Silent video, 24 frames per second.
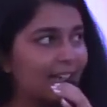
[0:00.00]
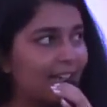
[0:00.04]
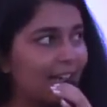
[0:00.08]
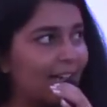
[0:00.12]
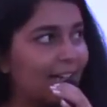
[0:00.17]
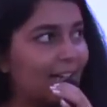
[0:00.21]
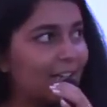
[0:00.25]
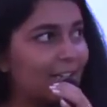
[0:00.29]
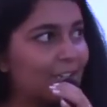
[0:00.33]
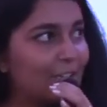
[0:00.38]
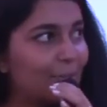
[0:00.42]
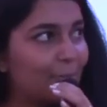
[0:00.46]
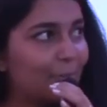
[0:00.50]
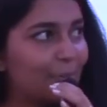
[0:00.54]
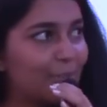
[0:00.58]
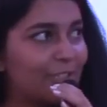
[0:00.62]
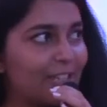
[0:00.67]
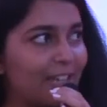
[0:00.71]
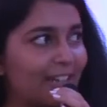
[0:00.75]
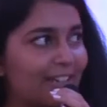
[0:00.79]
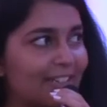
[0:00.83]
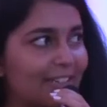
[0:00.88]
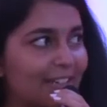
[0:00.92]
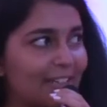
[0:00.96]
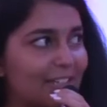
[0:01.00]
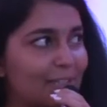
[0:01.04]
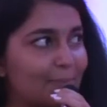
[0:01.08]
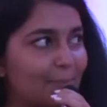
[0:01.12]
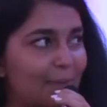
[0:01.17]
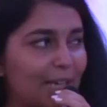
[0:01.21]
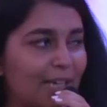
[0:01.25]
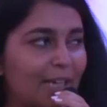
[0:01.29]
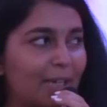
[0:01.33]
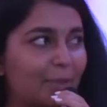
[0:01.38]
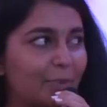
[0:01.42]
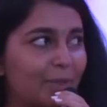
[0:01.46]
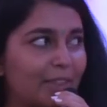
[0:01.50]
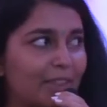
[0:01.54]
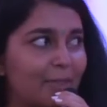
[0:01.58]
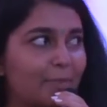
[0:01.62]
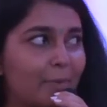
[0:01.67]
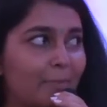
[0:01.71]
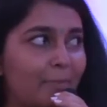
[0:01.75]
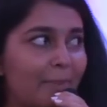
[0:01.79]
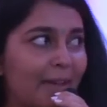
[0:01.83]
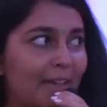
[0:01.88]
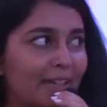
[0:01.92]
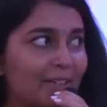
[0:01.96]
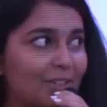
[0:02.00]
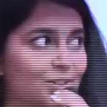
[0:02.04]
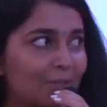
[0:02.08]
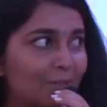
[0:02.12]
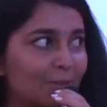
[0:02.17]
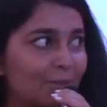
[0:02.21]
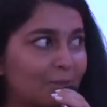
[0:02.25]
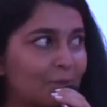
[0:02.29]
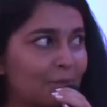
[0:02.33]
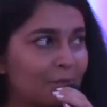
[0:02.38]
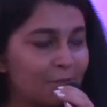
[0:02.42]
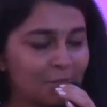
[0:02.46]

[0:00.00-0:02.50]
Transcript: Lal to present our speaker with the memento.